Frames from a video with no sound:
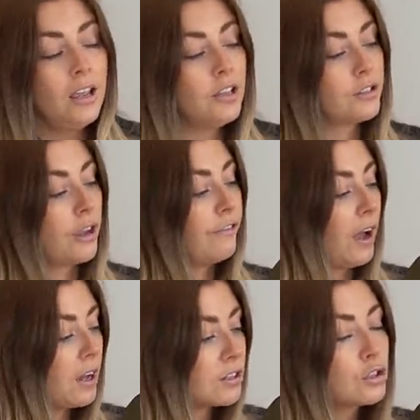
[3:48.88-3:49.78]
So
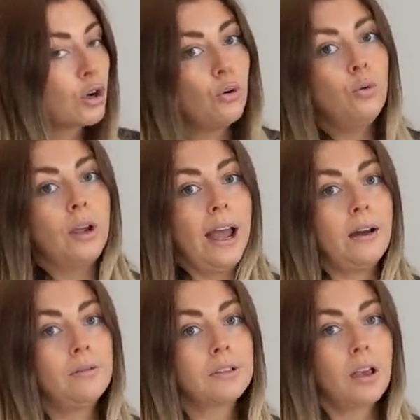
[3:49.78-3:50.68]
for us tall
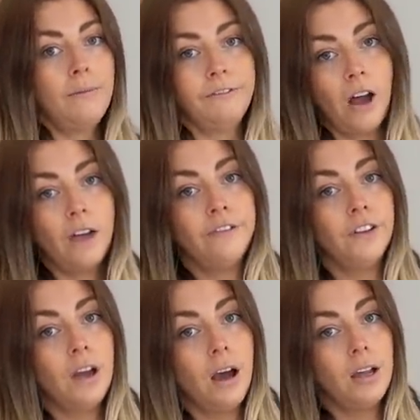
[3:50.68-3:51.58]
gals, I'm
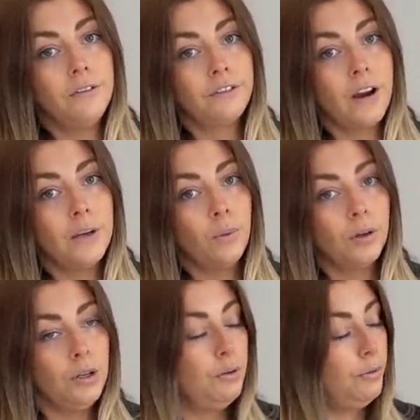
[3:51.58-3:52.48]
5'9", for
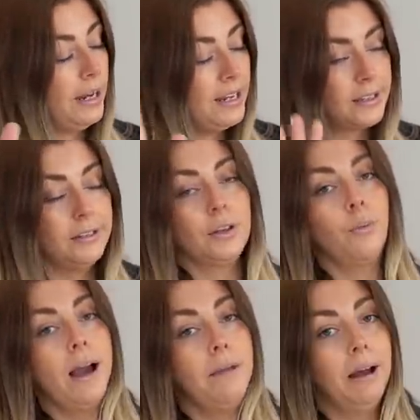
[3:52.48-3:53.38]
anyone who isn't
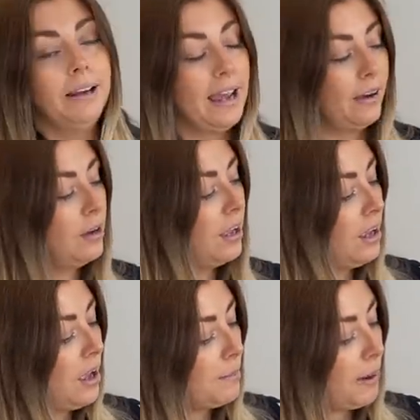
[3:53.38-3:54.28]
aware by now,
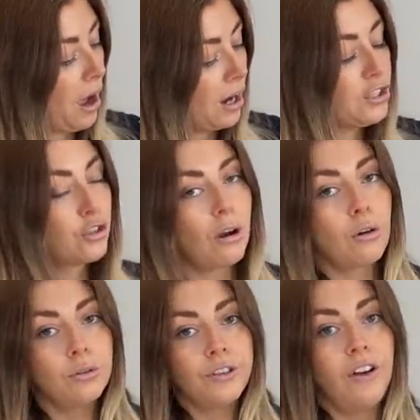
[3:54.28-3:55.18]
but I
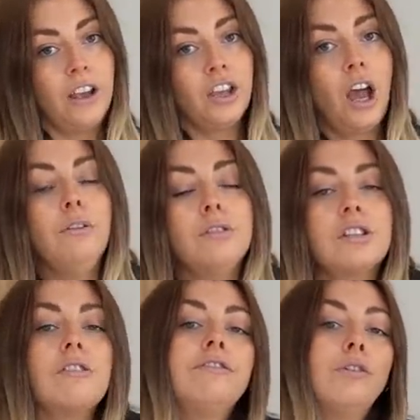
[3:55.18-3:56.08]
struggle to find coats
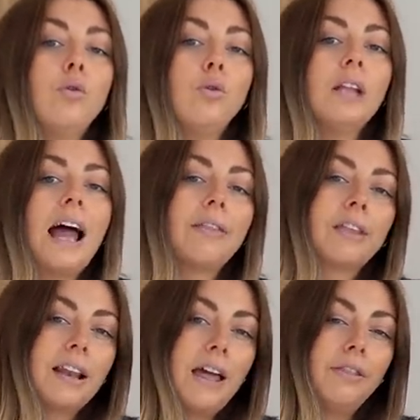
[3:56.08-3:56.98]
that fall at
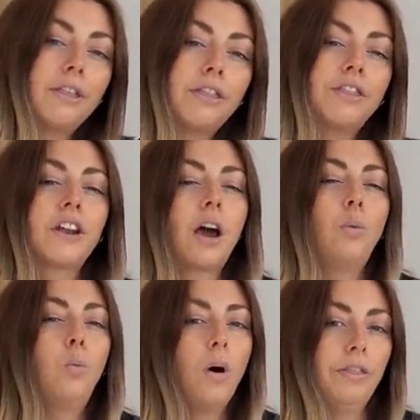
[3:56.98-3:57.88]
the length that
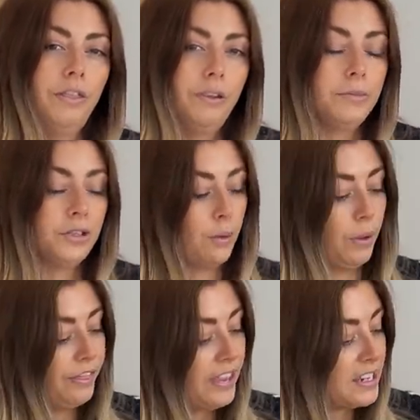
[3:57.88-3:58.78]
I want them to.
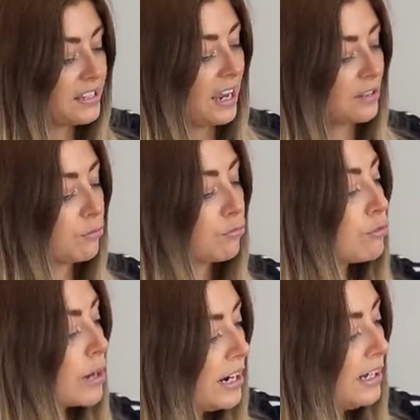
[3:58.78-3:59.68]
And this has a
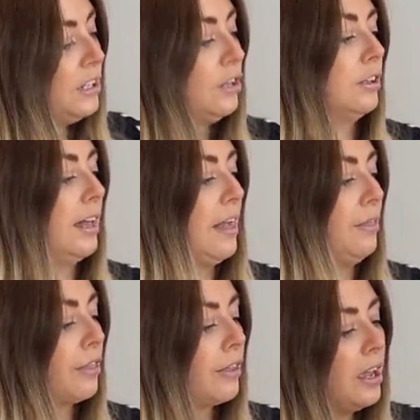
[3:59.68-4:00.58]
really good
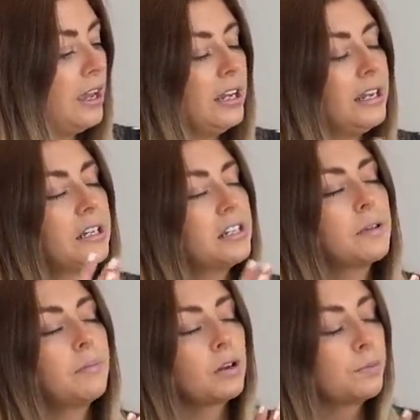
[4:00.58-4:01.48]
length. It is
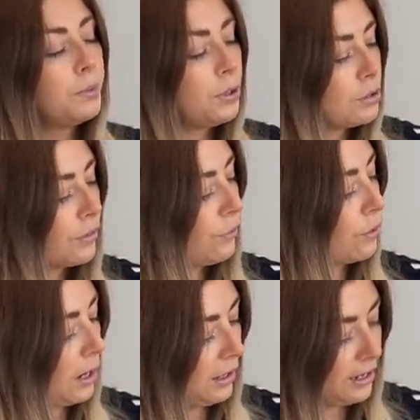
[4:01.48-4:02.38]
the most beautiful
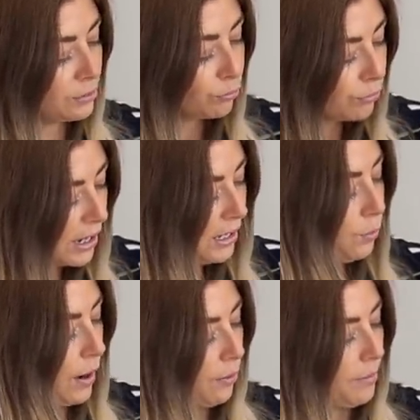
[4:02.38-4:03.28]
colour. It's really well